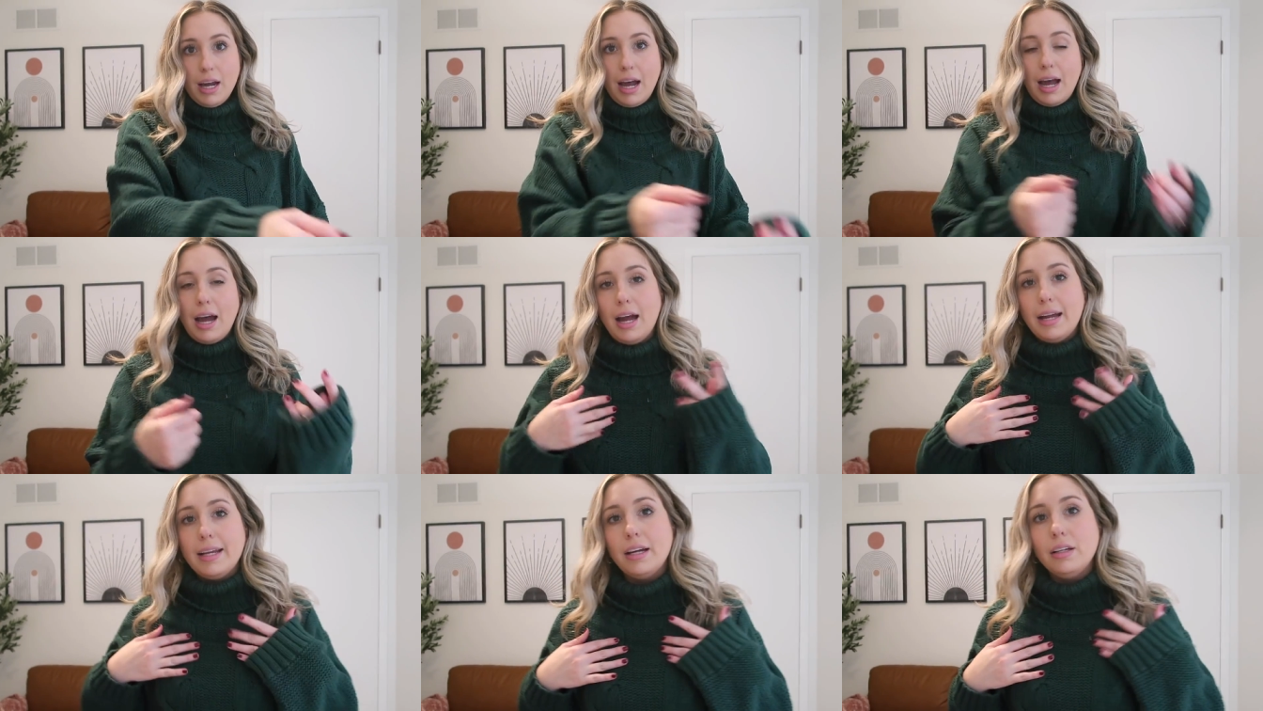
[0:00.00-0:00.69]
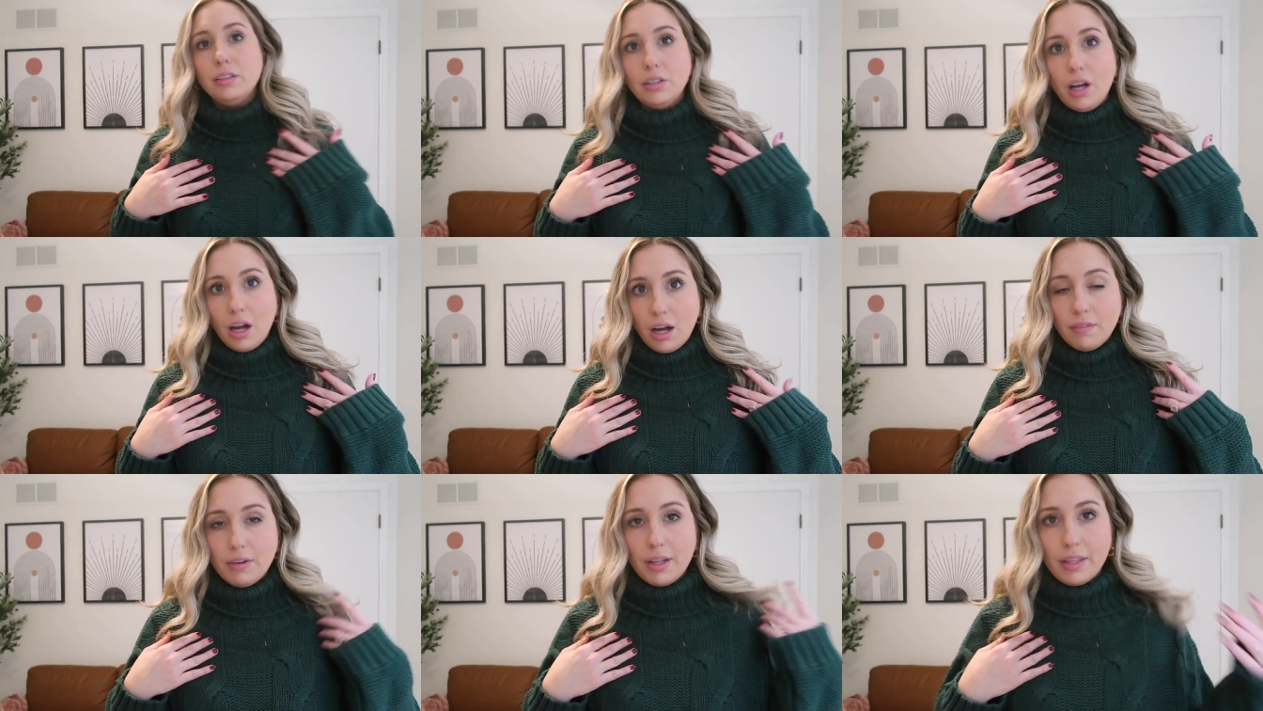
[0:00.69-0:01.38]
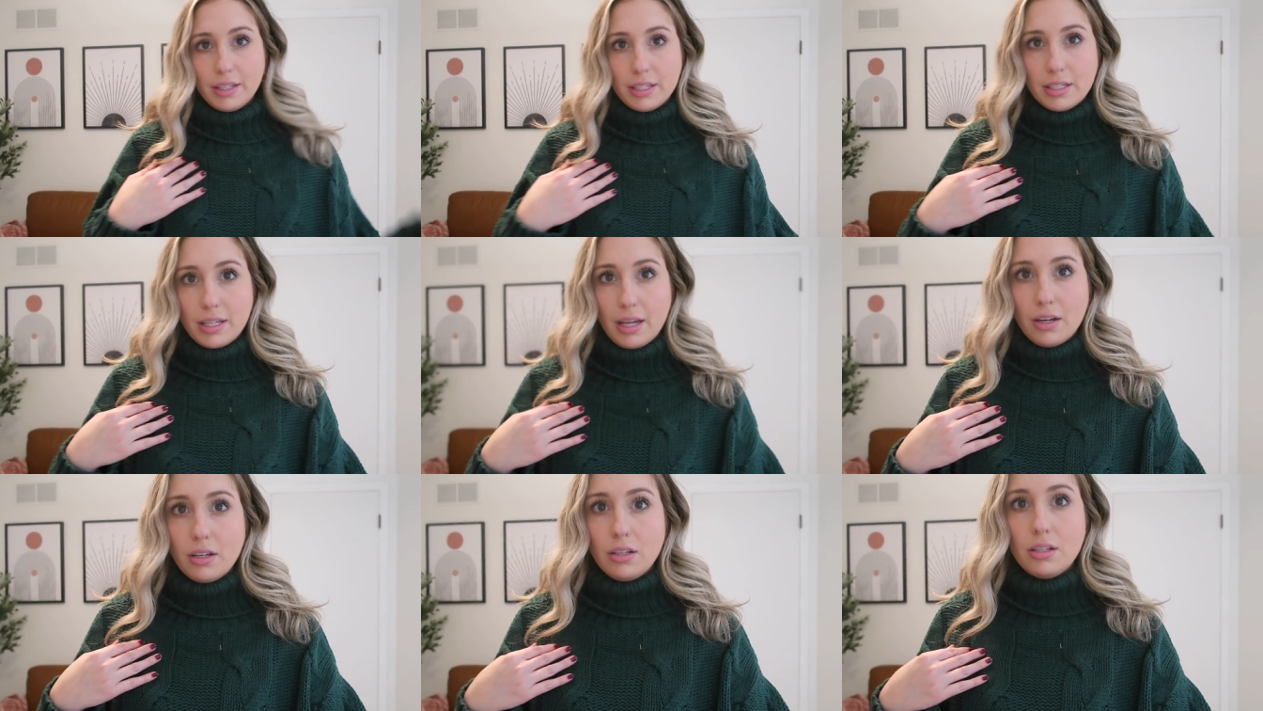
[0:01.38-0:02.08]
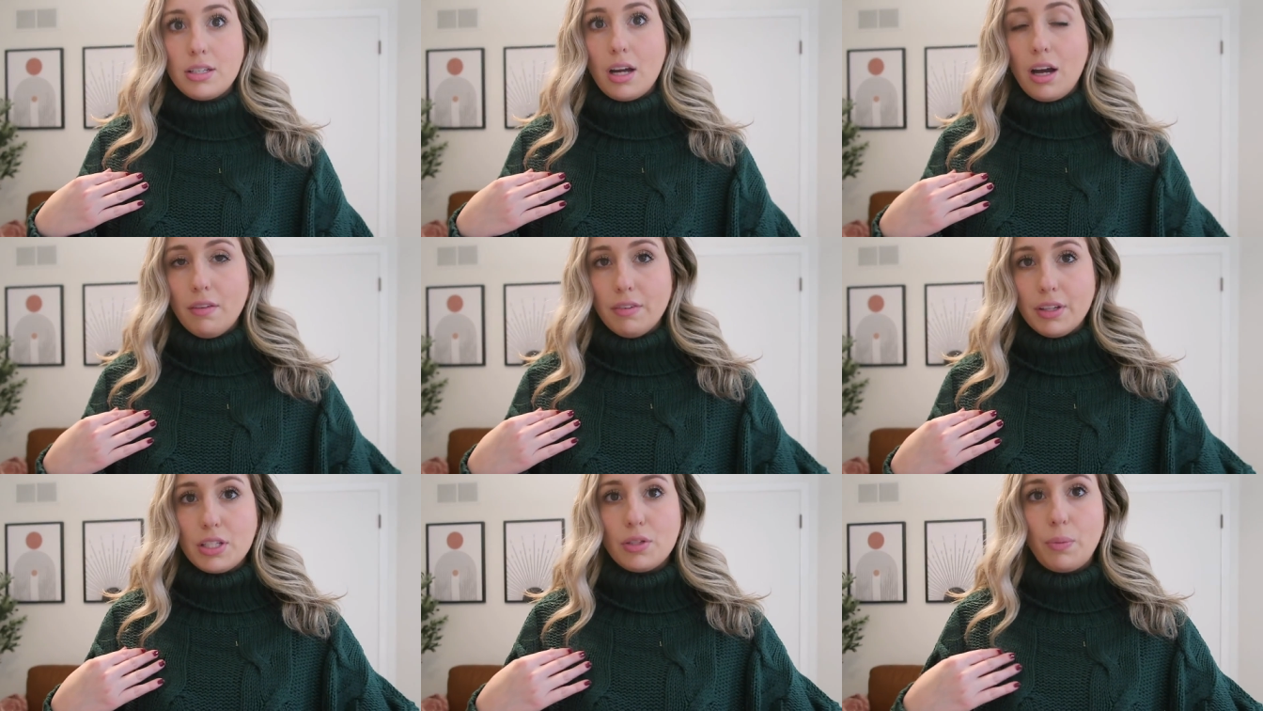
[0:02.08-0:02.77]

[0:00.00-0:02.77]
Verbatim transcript: I love the details of this